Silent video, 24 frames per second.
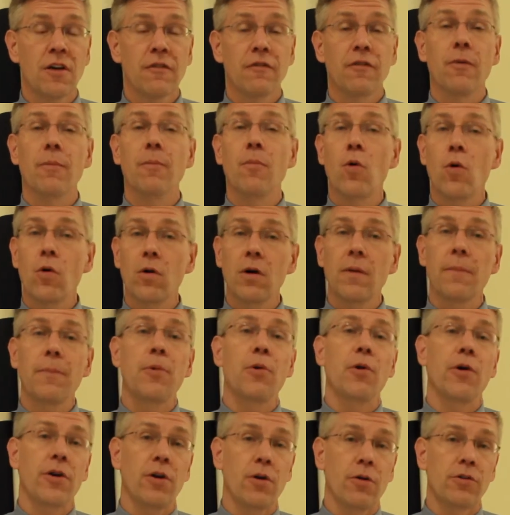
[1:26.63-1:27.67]
for more
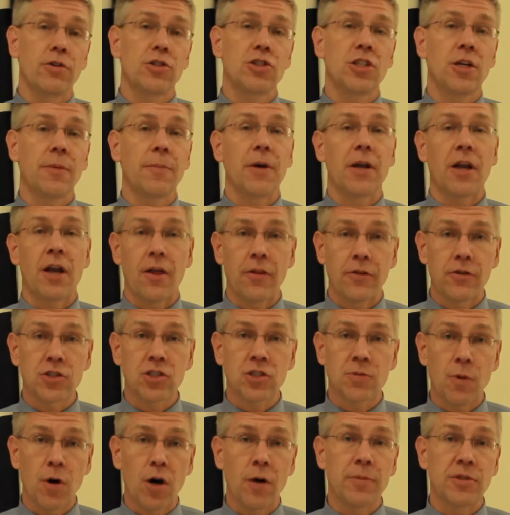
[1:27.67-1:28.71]
employee ownership at other
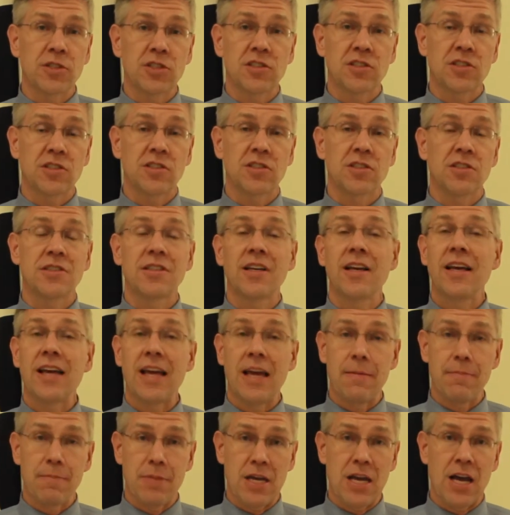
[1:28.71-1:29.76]
small businesses
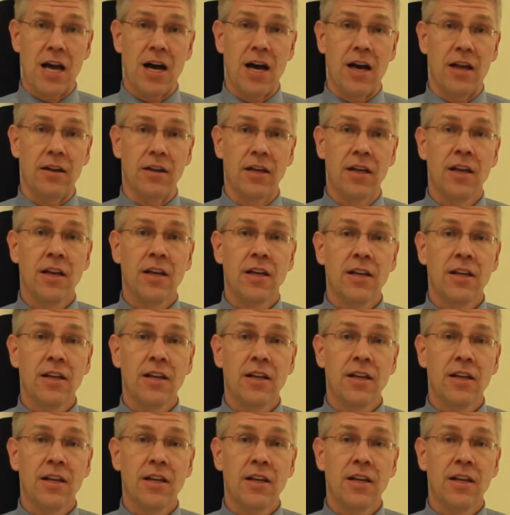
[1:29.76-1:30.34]
and beyond,